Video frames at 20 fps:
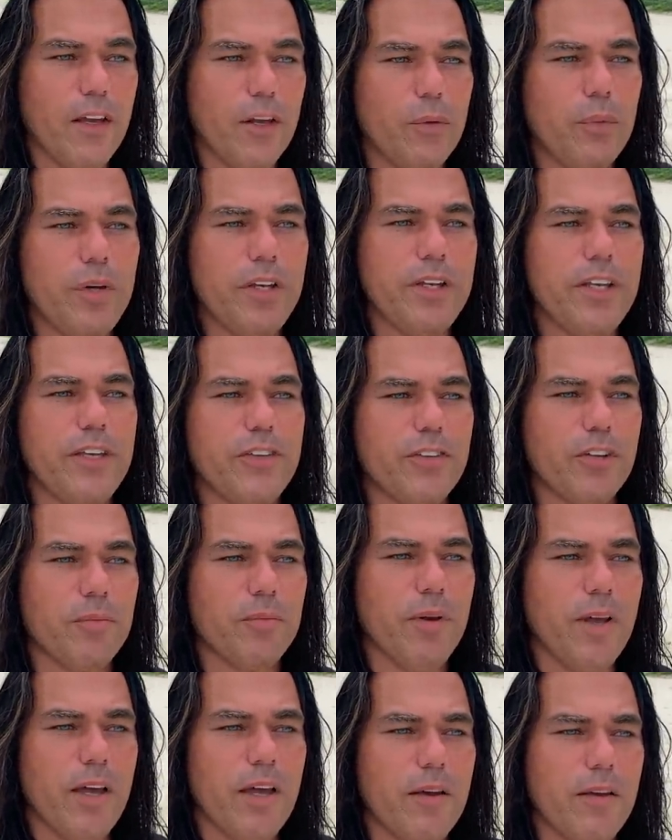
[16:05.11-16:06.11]
We need some
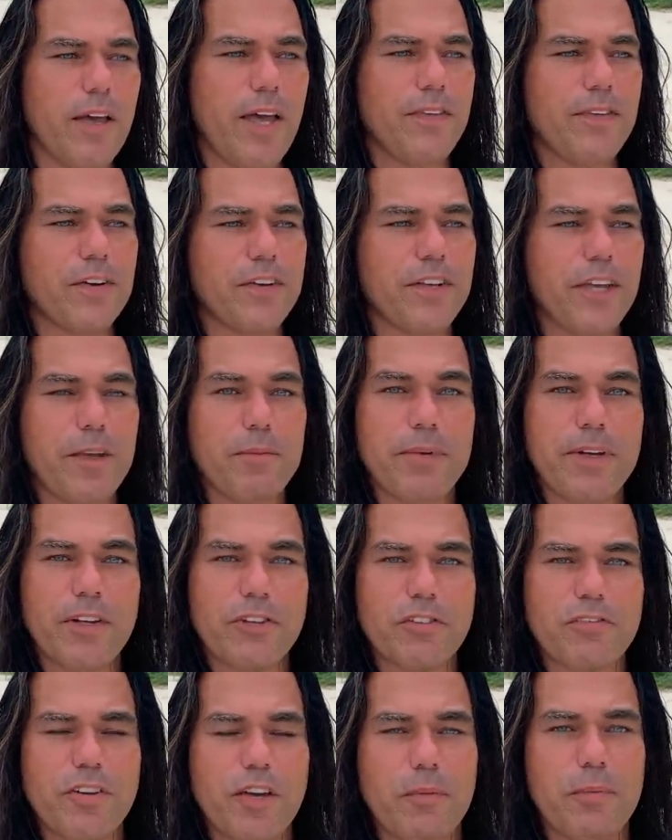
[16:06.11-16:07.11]
entertainment as
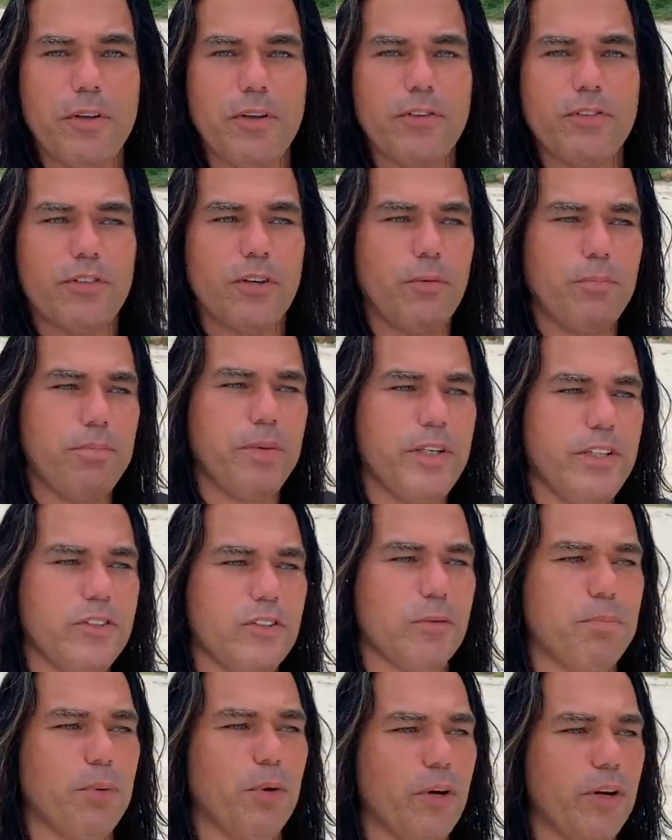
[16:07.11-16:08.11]
a family so please
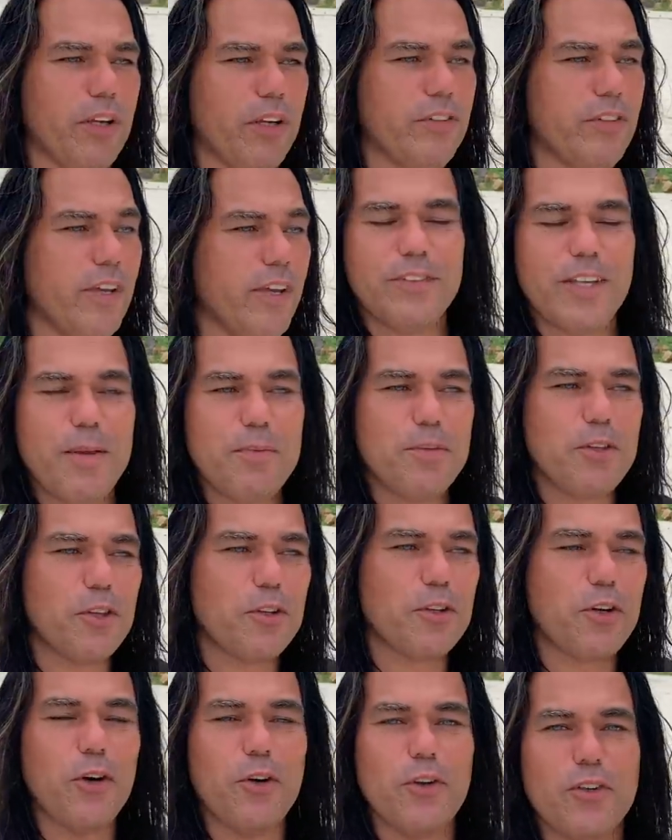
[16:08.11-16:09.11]
support us send some
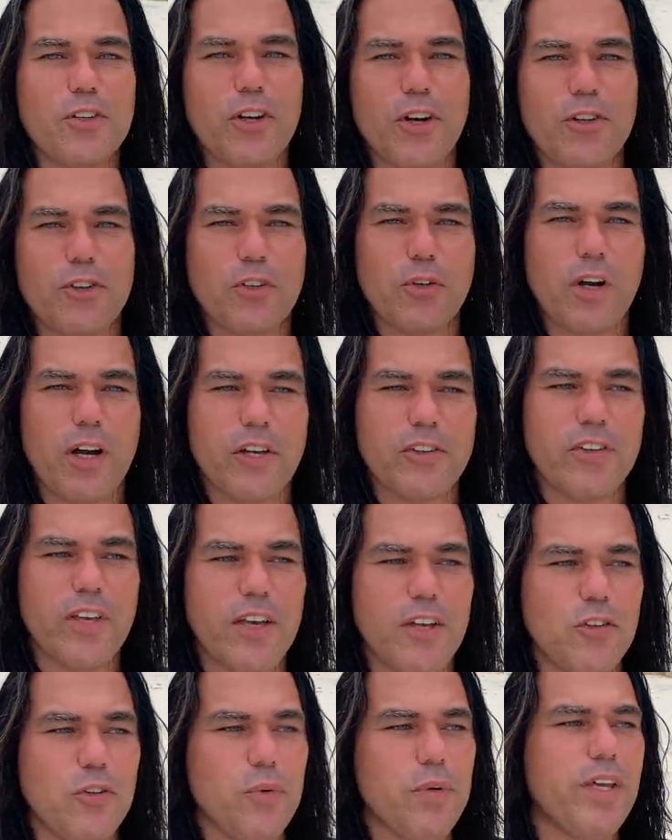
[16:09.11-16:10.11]
ghost coins to us
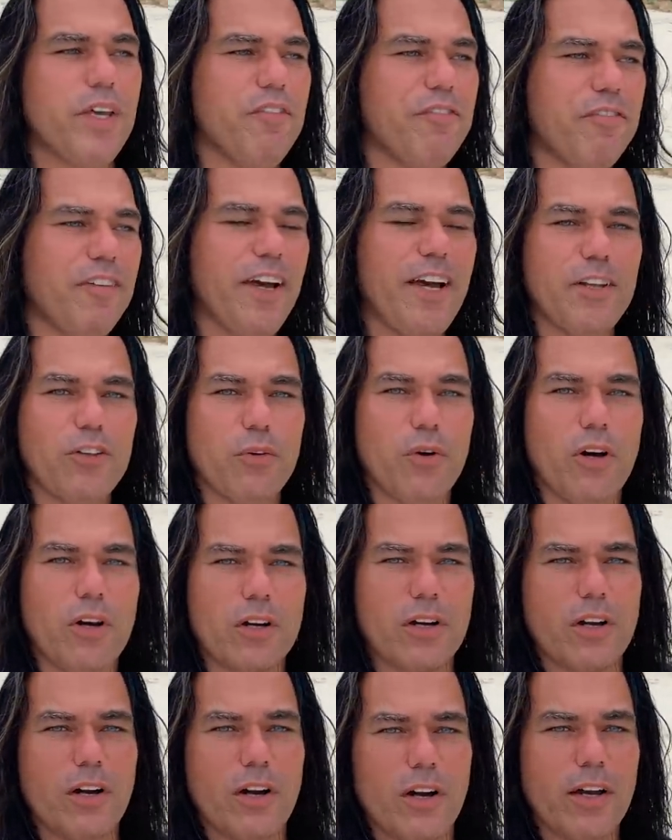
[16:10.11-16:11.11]
so we can fly to Hong
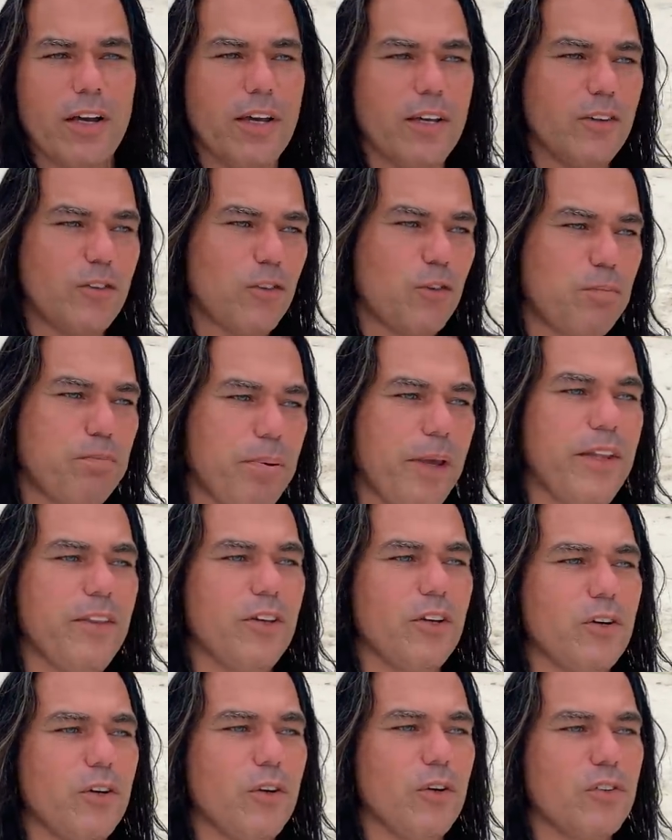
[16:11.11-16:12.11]
Kong spend the
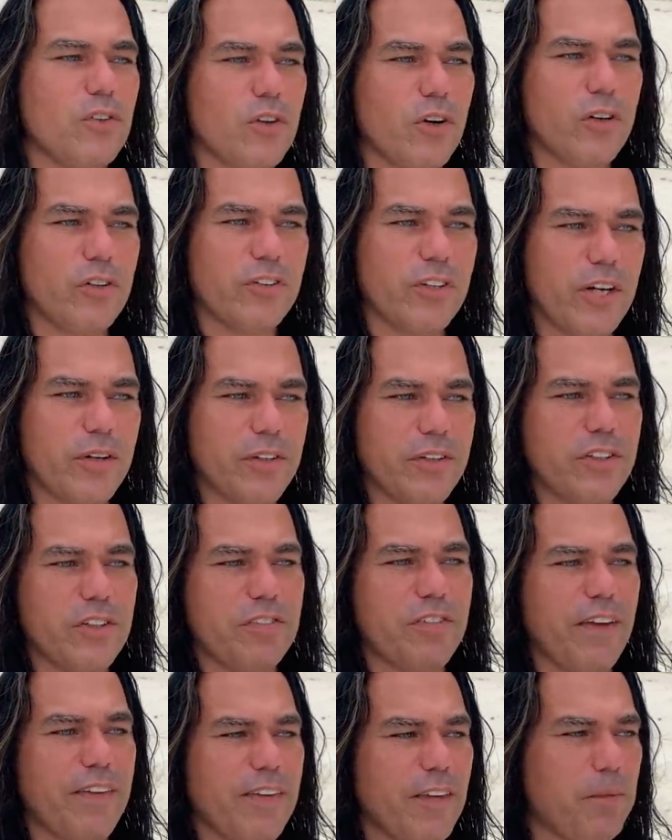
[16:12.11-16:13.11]
ghost coins there in these
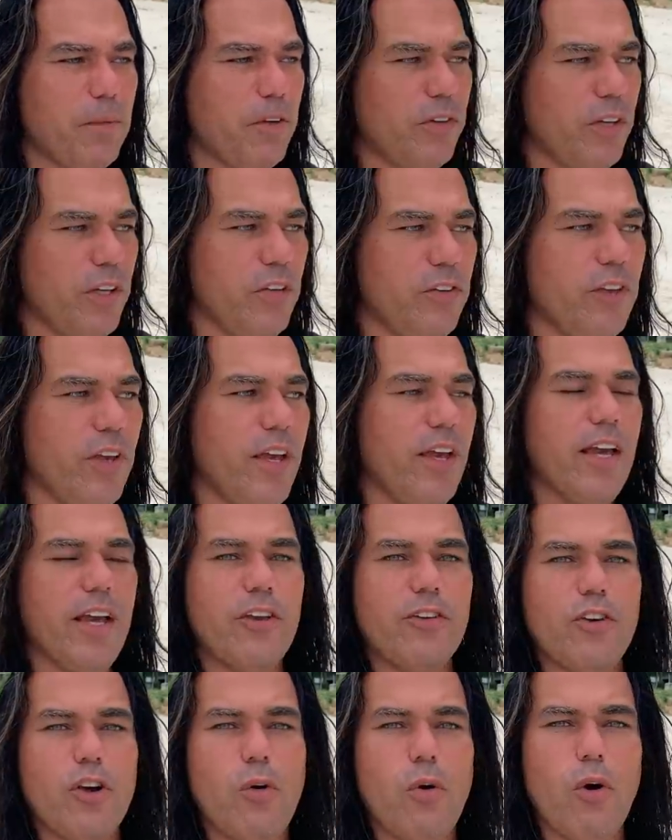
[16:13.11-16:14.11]
vending machines and
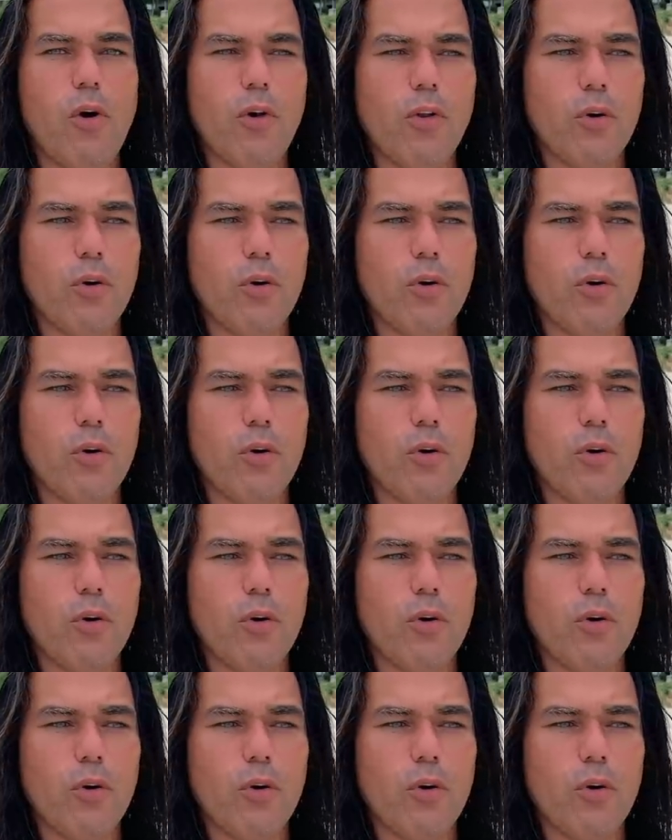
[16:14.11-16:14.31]
show all the